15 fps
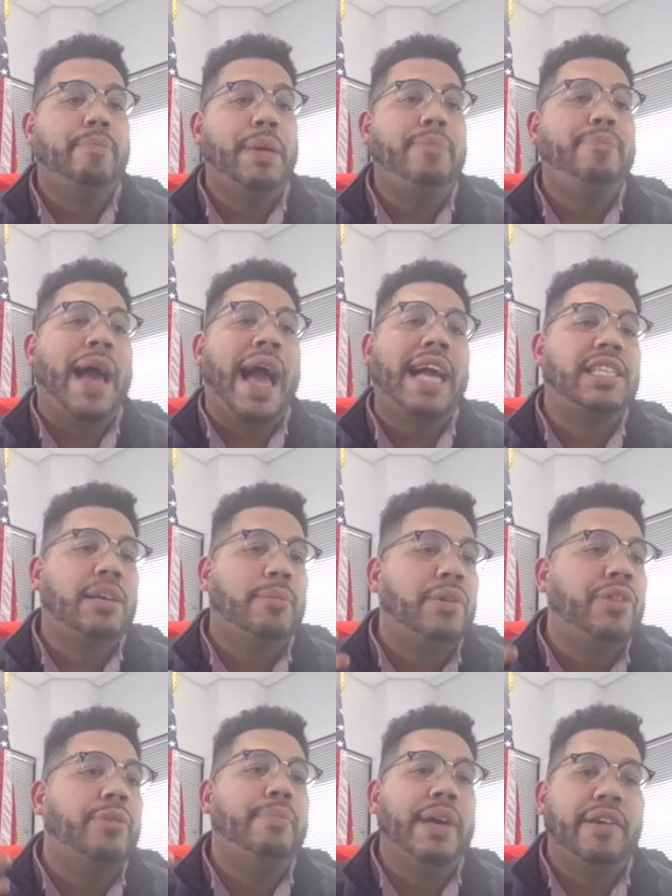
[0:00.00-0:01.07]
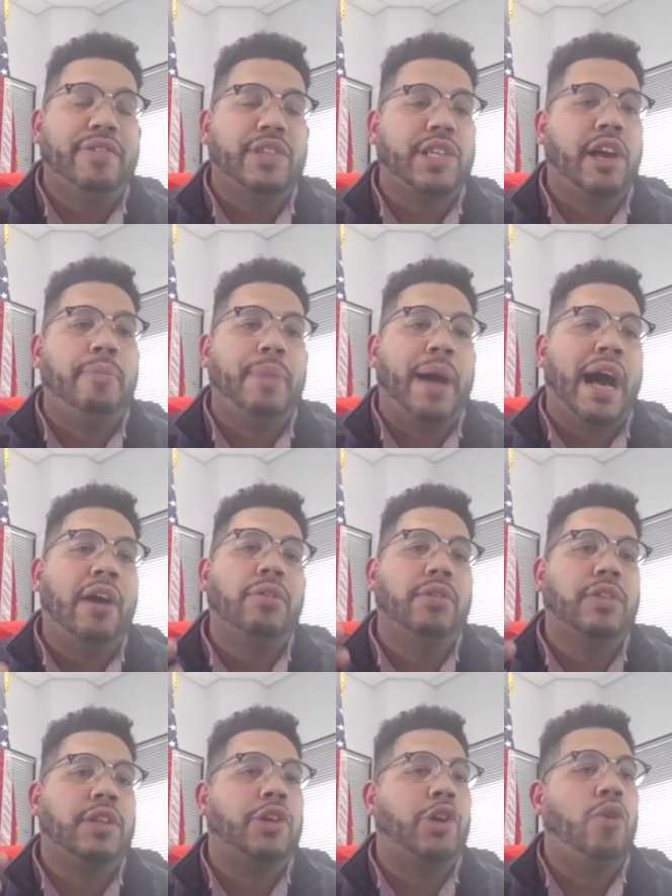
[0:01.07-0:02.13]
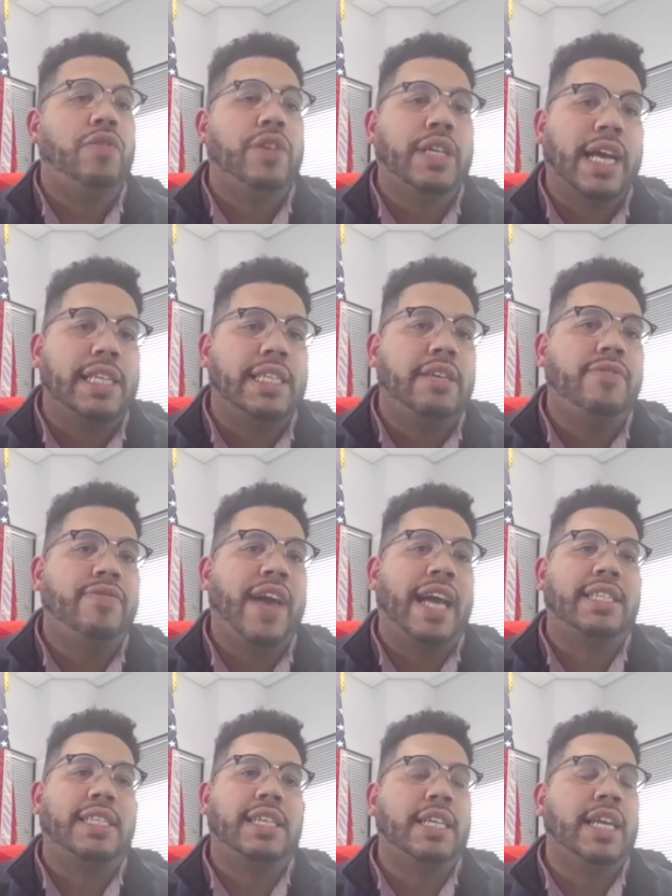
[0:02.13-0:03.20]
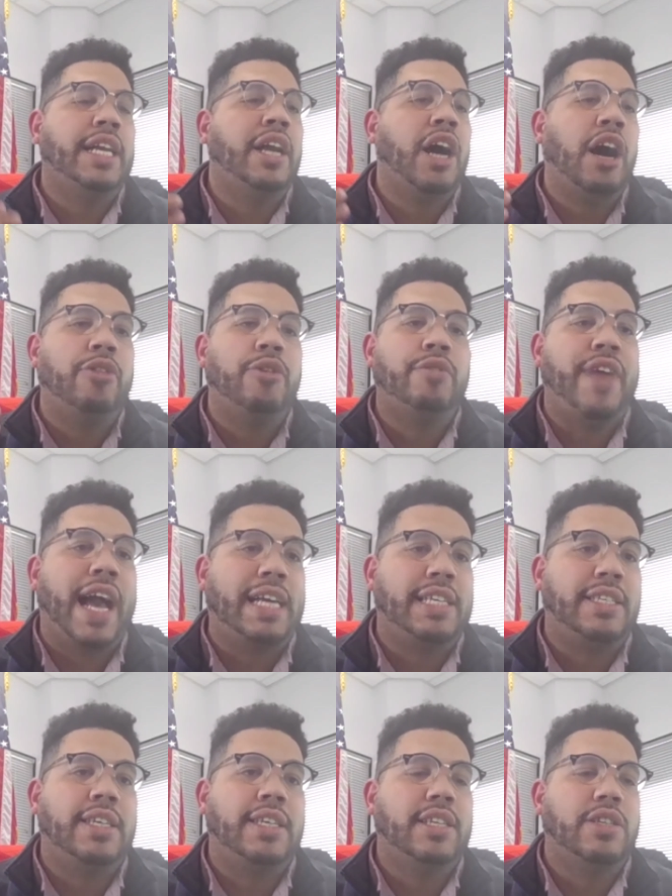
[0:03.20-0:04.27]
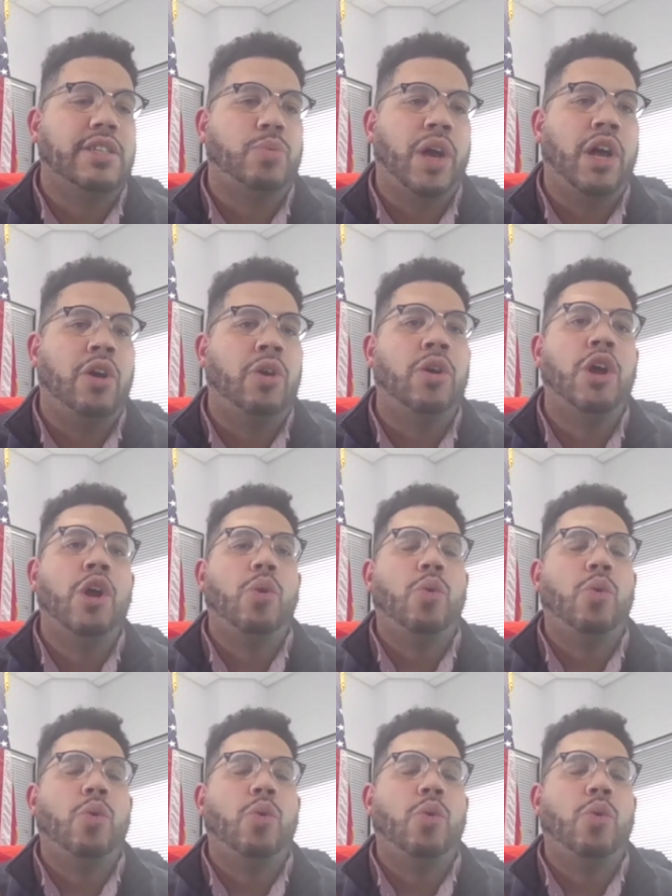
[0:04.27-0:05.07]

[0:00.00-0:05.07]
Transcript: beat back some of the myths about the COVID 19 vaccine and other vaccines as well,